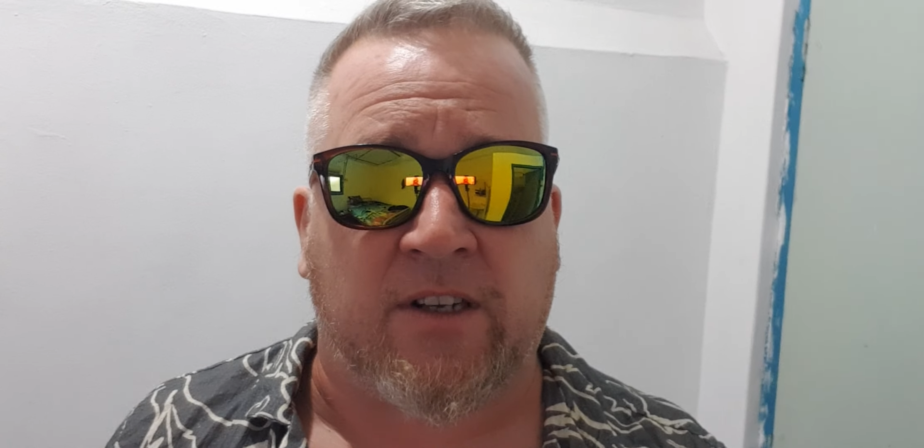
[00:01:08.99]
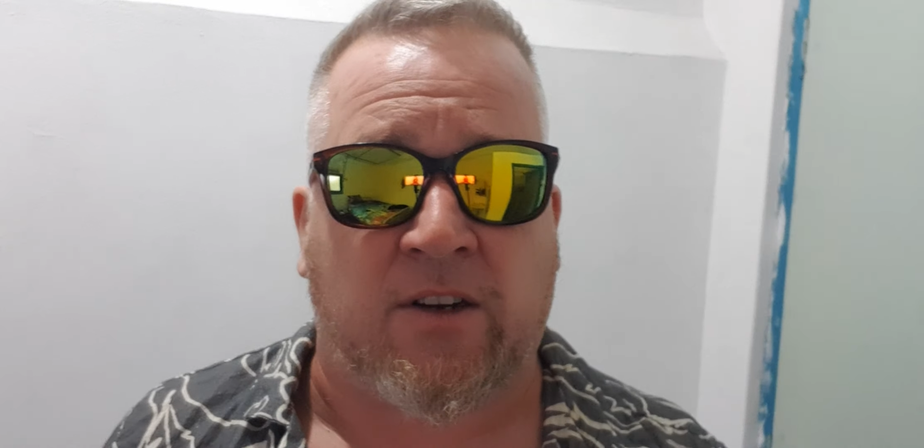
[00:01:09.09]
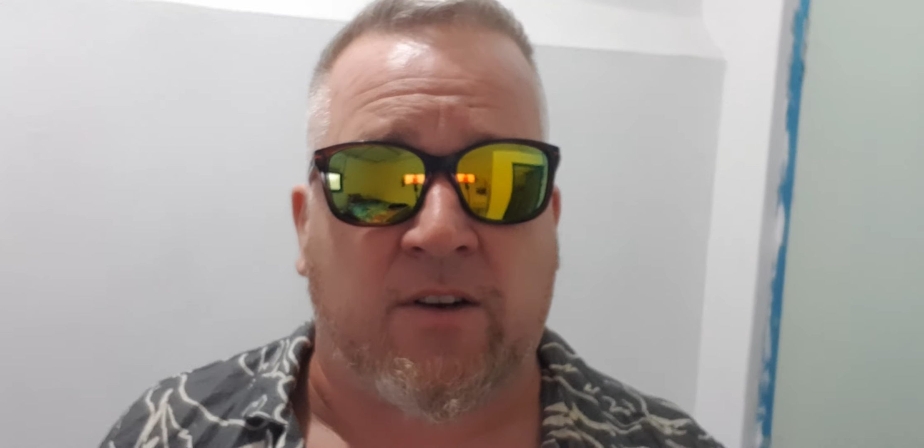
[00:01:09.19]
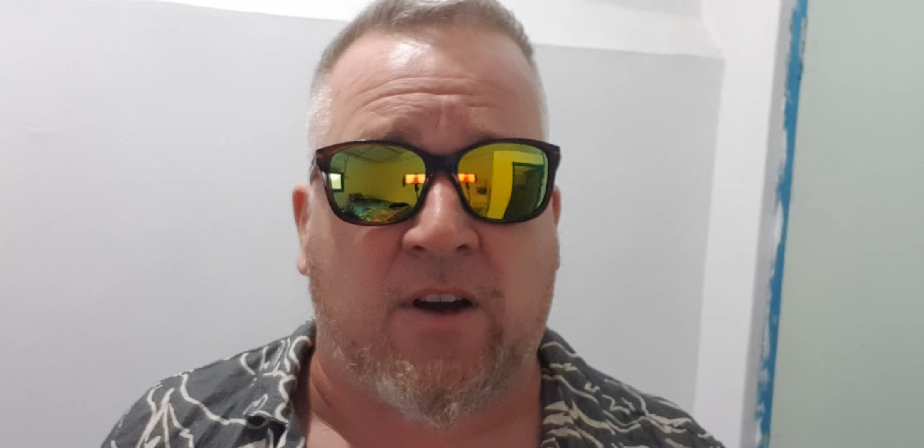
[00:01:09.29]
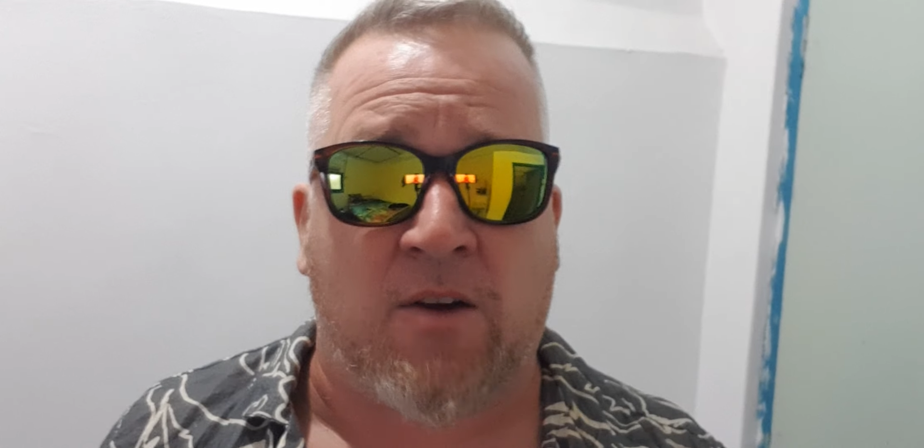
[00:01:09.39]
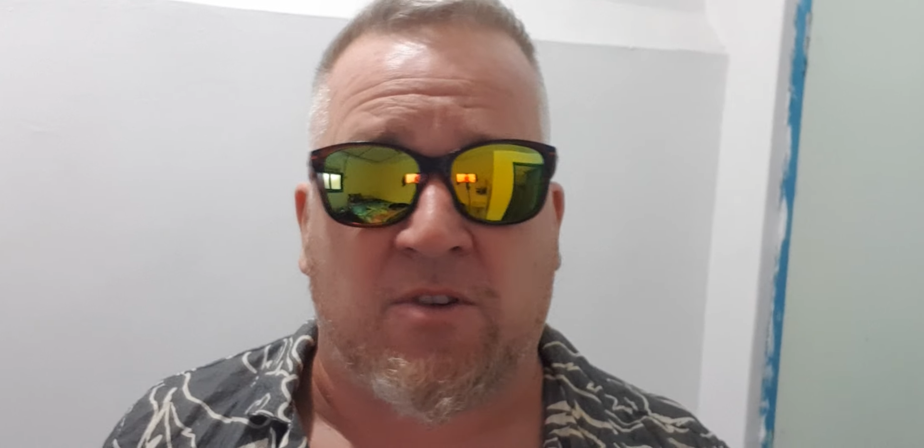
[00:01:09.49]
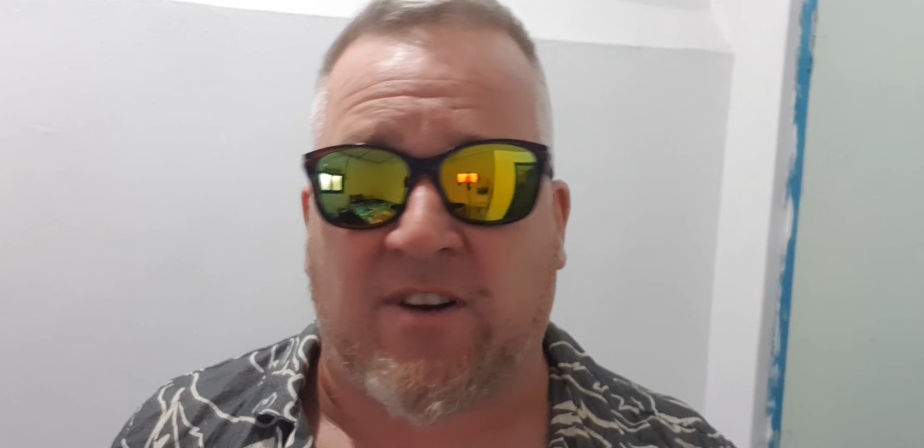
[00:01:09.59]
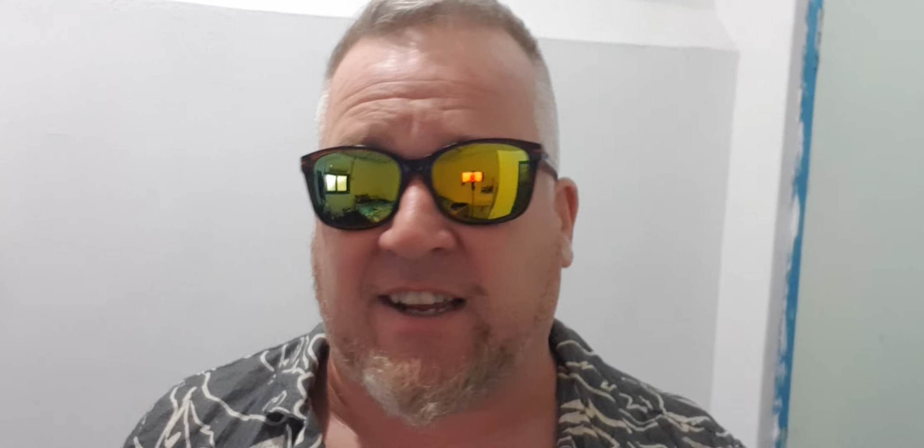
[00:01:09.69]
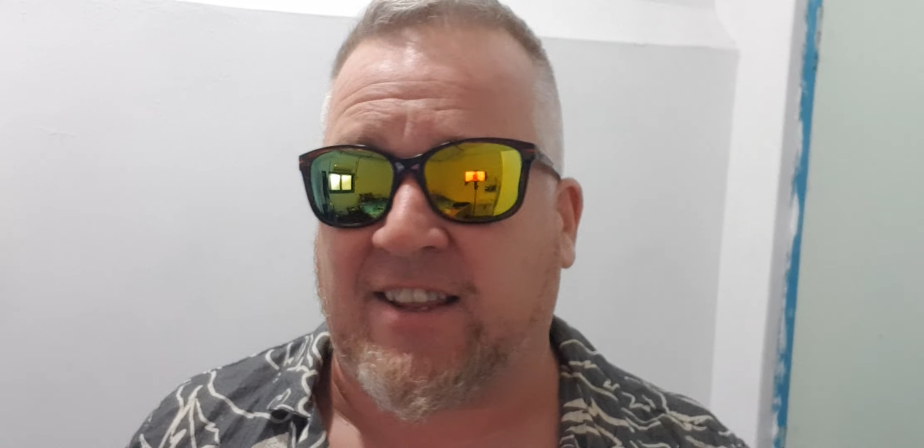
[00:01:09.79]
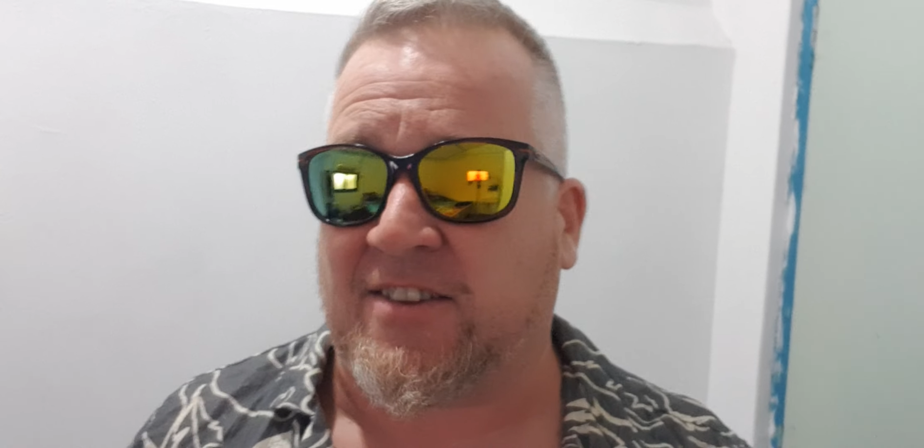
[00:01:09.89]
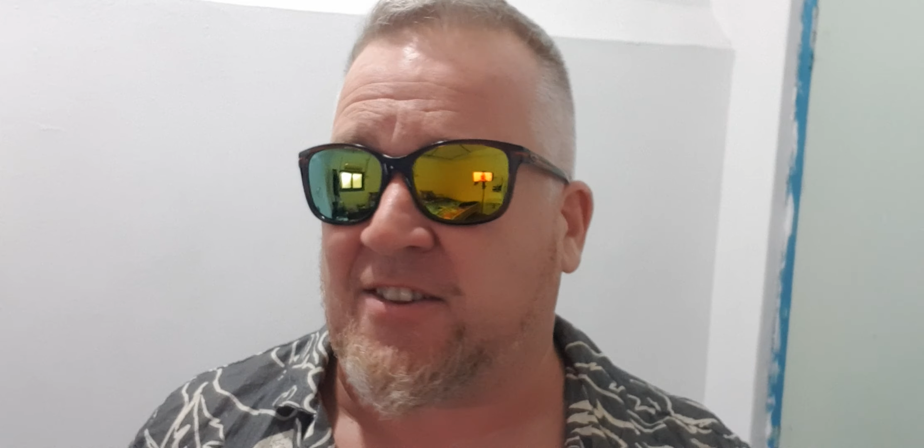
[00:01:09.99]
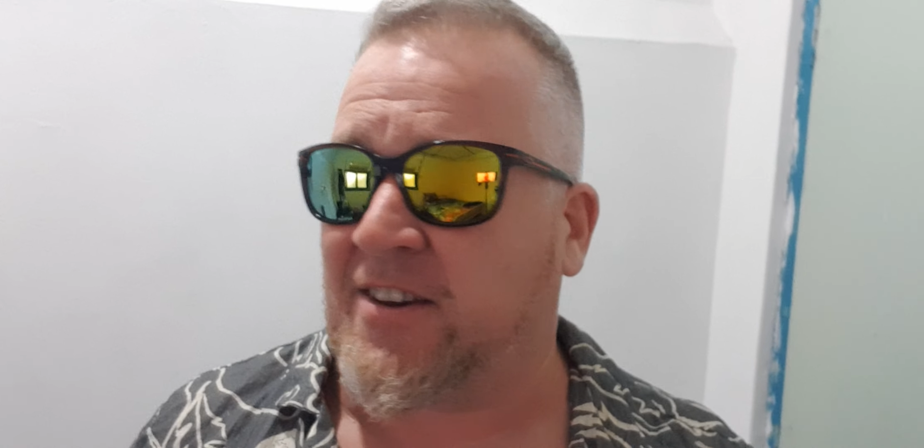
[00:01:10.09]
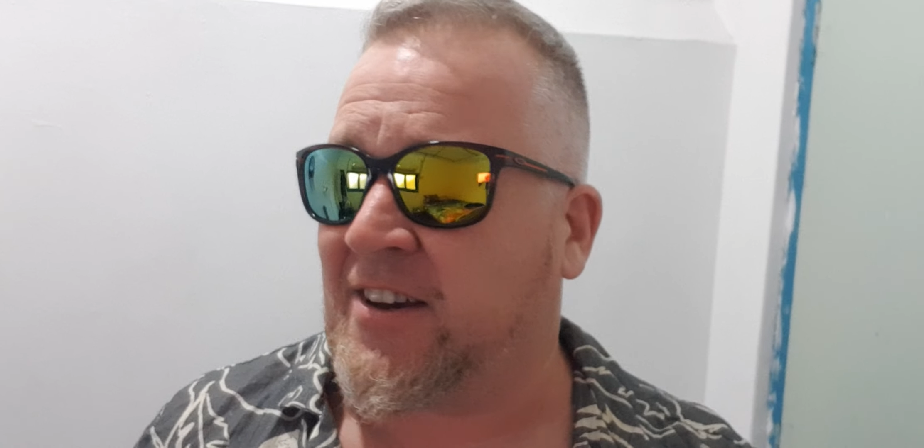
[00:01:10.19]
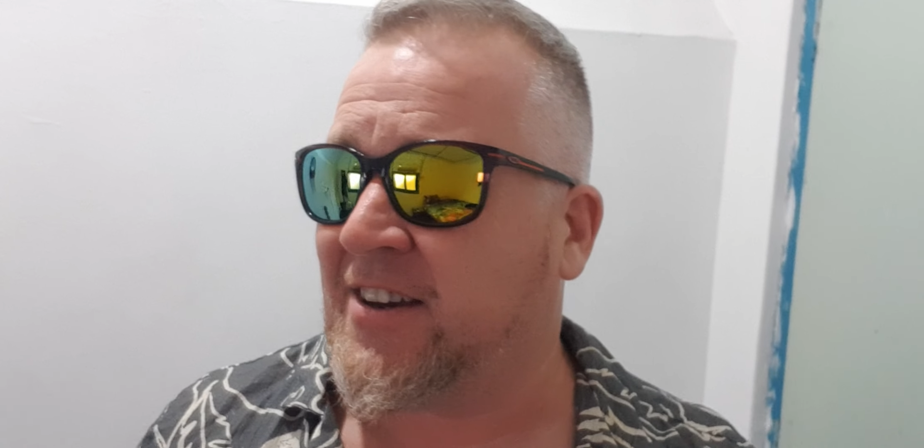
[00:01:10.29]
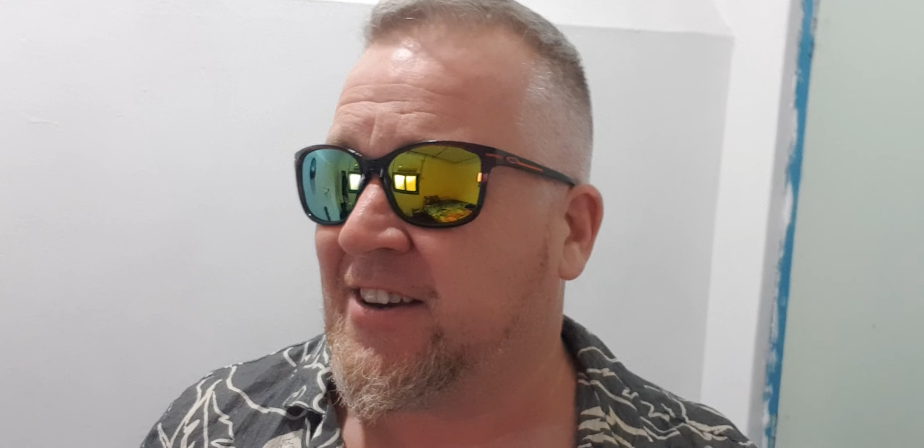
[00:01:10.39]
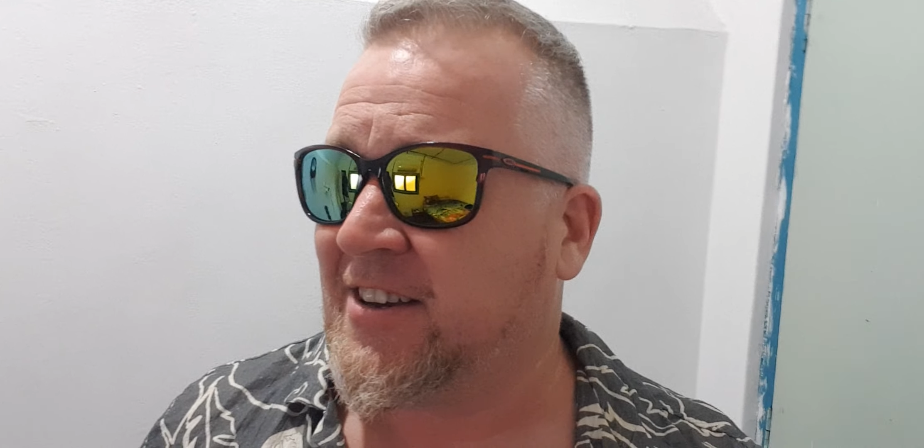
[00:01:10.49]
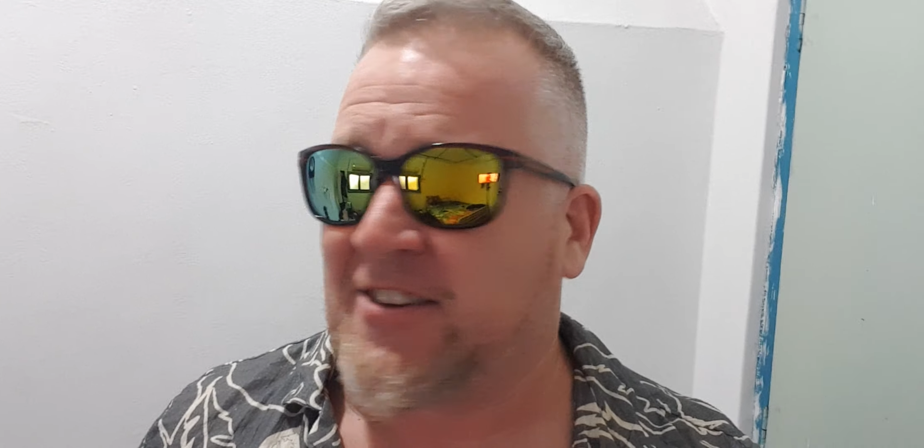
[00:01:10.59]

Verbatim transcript: You know, I was like this uh,